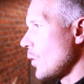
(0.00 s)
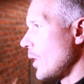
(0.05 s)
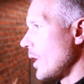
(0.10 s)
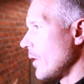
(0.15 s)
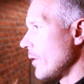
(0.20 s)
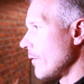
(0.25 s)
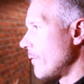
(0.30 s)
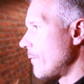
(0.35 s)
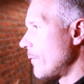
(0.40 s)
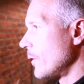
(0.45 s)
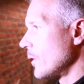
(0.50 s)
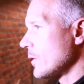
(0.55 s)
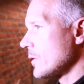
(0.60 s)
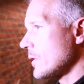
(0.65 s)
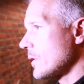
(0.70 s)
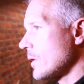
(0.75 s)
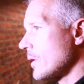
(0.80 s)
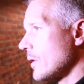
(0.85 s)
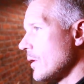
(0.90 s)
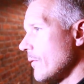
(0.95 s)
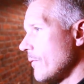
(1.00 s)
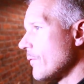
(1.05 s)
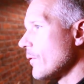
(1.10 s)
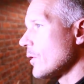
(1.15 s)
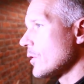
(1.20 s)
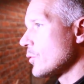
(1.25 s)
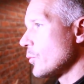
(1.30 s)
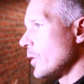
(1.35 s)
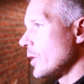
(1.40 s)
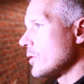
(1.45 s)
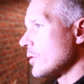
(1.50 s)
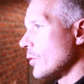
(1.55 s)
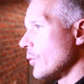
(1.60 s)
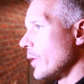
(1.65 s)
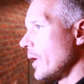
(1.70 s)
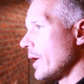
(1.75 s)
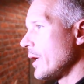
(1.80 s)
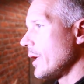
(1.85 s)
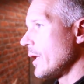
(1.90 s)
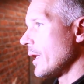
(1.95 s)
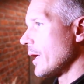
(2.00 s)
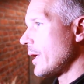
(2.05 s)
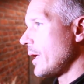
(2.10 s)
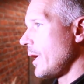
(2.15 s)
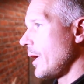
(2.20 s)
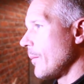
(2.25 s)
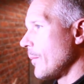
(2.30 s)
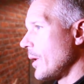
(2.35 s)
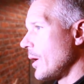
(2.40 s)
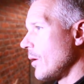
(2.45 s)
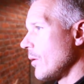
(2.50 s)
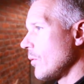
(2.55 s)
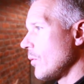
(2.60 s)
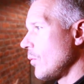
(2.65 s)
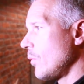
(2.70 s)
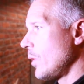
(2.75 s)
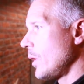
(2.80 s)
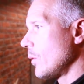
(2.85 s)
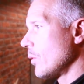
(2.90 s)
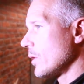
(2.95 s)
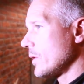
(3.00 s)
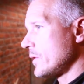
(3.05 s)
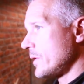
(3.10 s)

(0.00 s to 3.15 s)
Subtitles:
Well, the first regional ranking that came out, we were